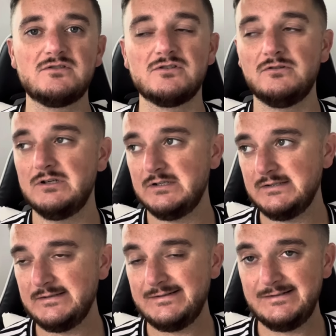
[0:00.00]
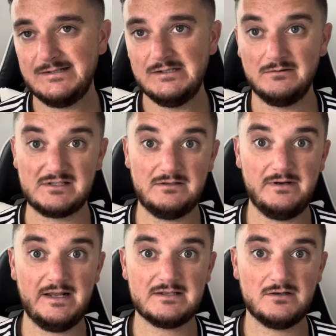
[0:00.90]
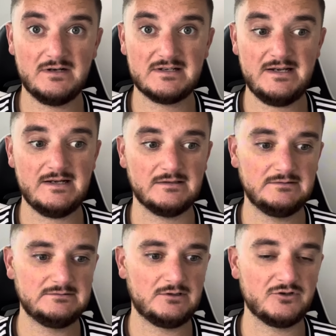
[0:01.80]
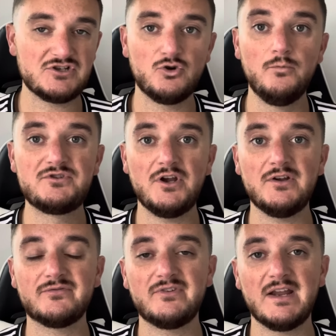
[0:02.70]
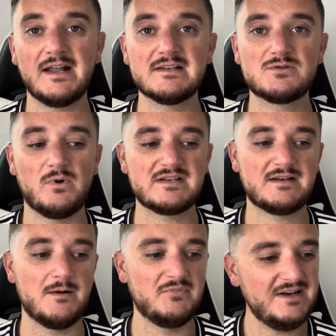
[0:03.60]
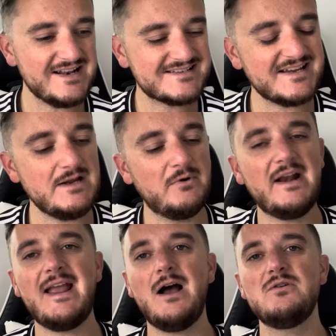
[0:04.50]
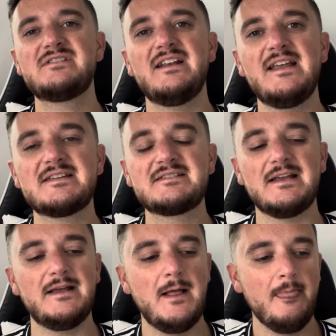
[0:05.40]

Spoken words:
So we'll see how he gets on today on his home turf against West Ham. But let's see what Eddie Howe said yesterday.